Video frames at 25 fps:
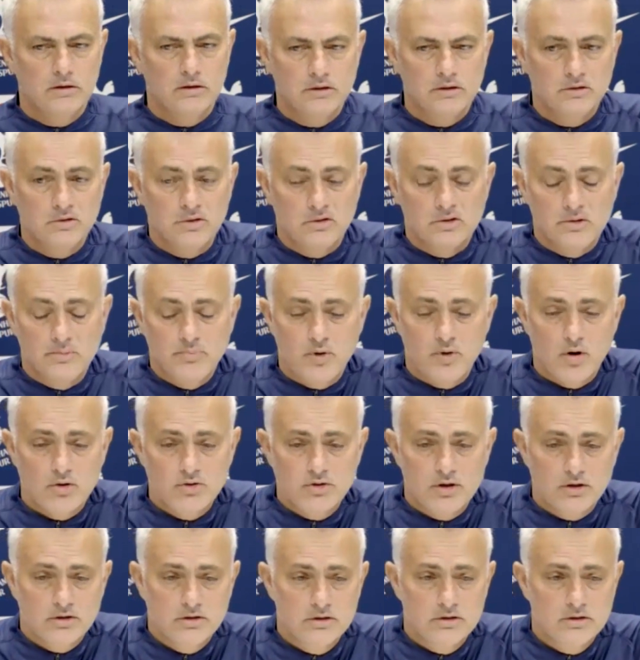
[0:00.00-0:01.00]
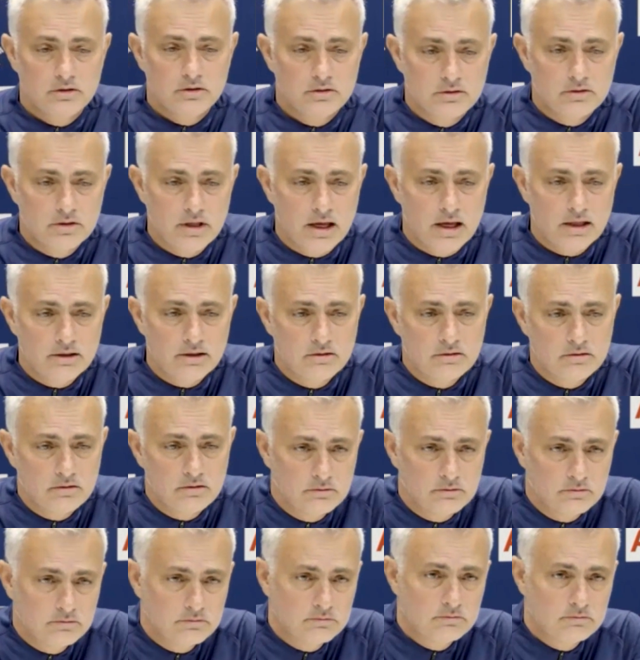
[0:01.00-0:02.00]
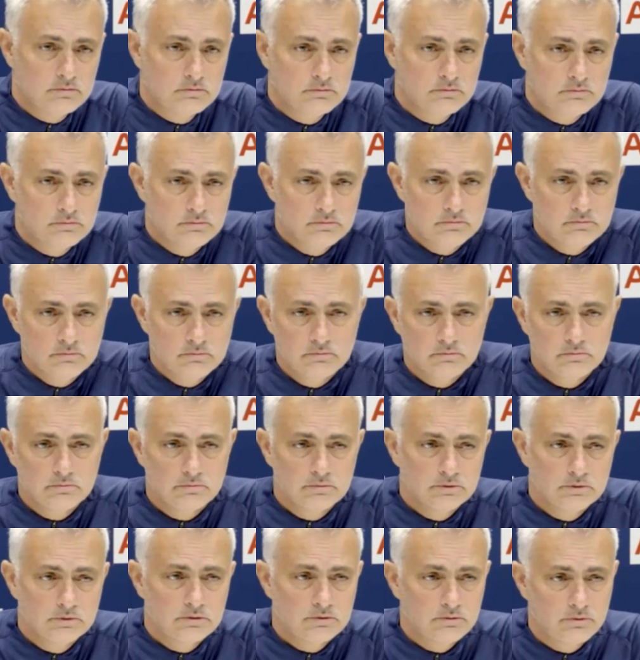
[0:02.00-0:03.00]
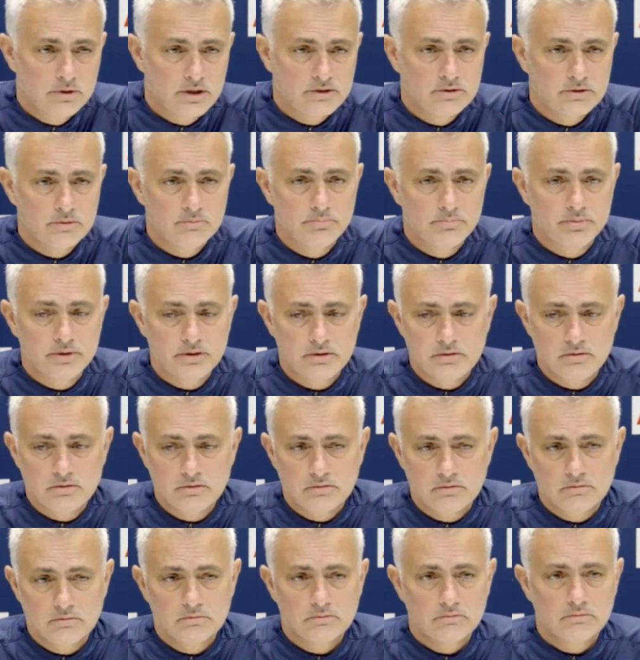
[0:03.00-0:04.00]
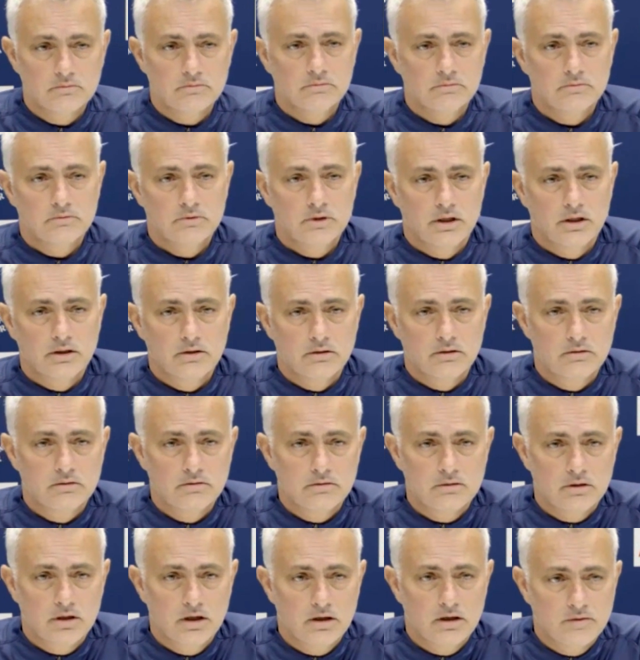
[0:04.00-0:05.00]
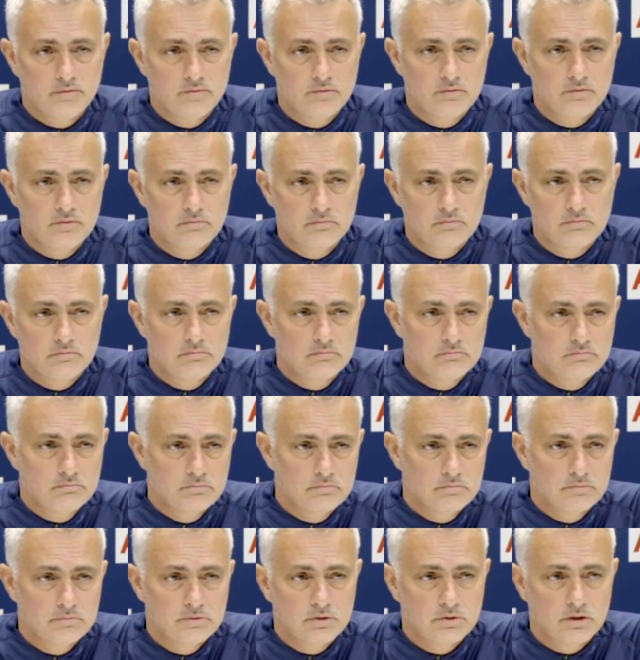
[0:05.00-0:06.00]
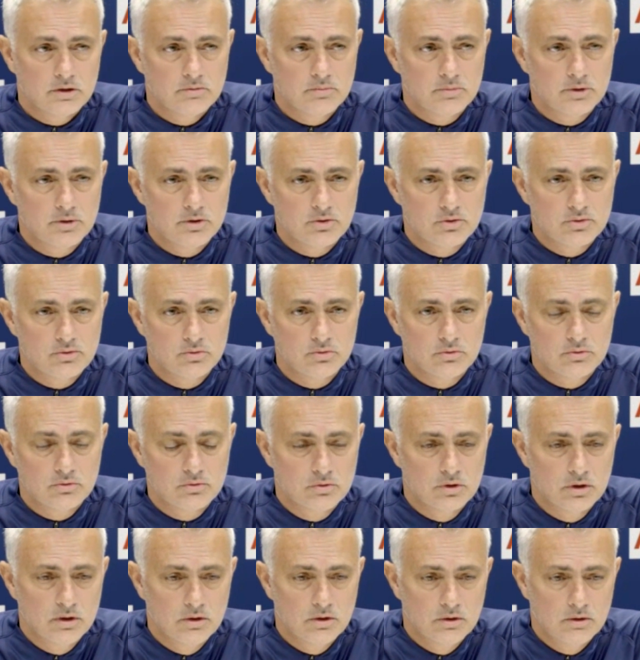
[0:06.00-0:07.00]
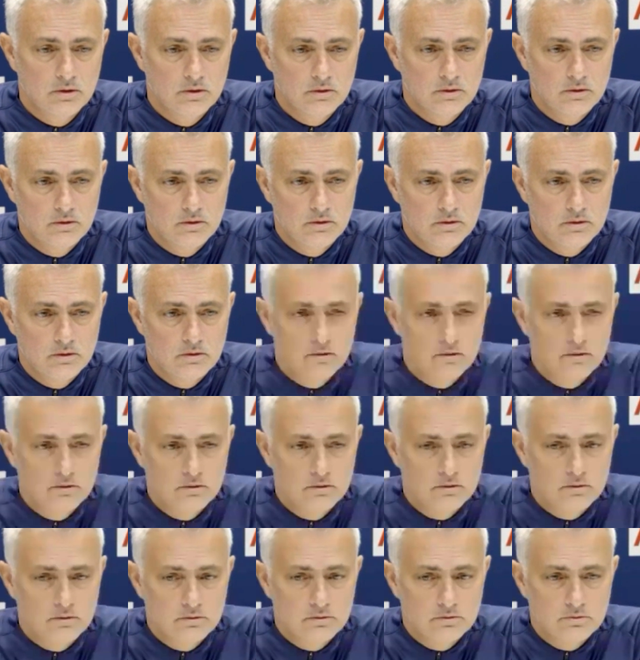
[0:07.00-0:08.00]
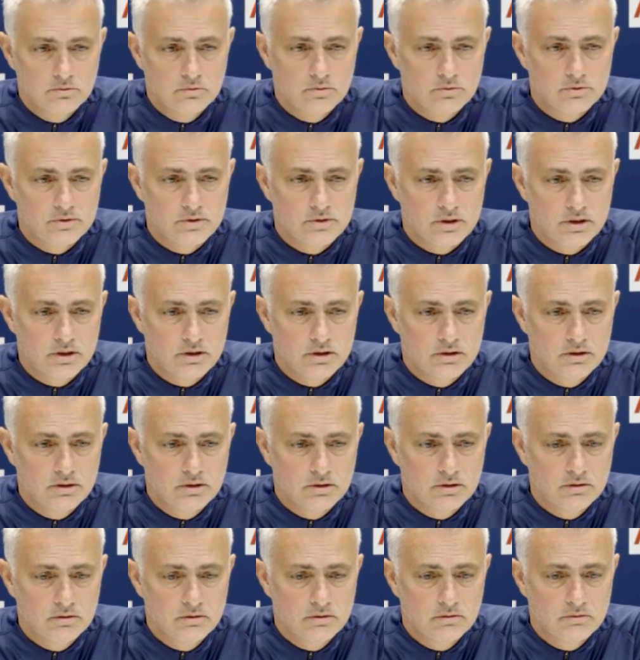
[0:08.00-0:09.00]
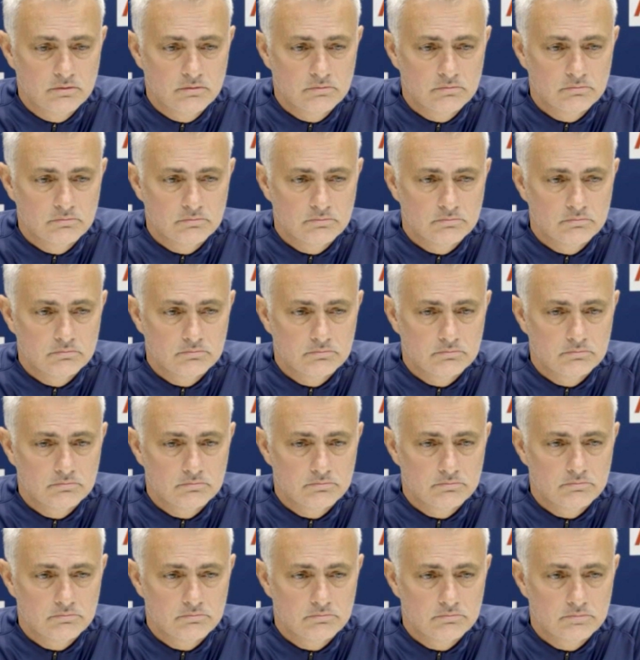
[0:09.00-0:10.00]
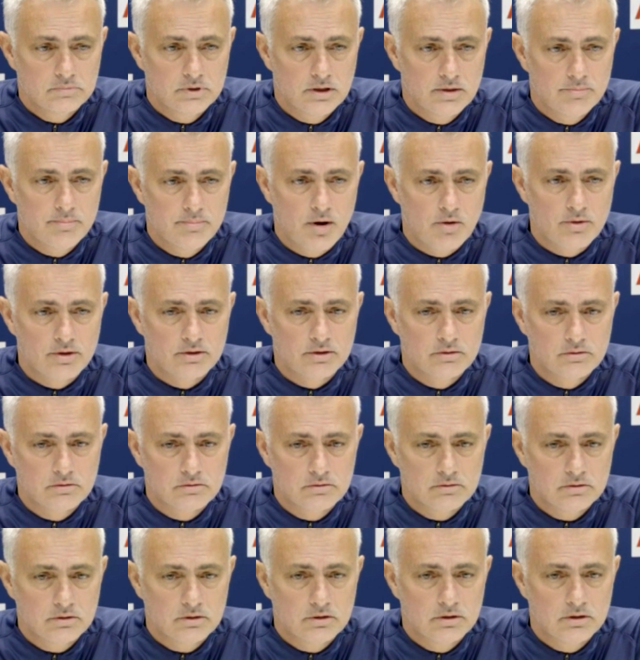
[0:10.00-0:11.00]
You know, the project is that, rest in peace, and I have not much to say about it.